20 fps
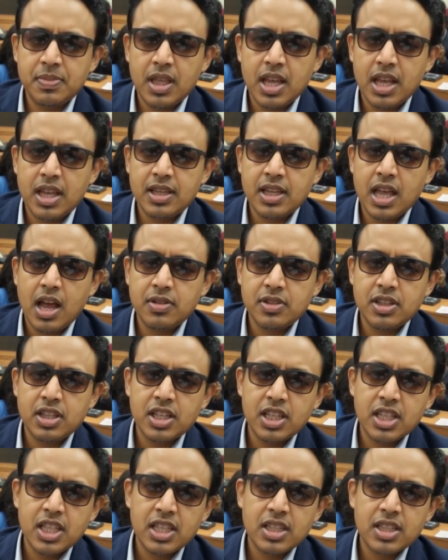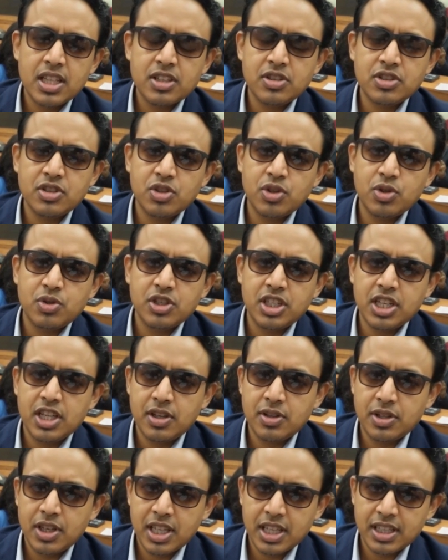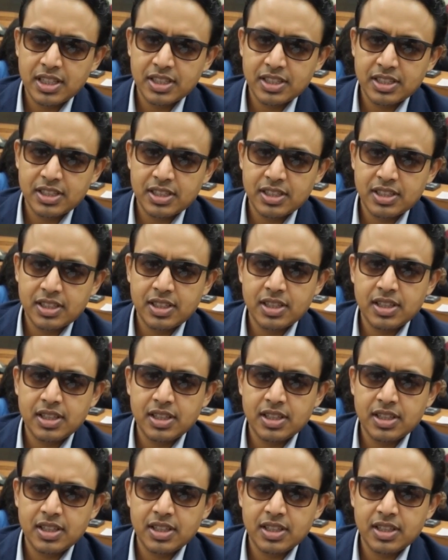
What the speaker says: And now the key thing to note here is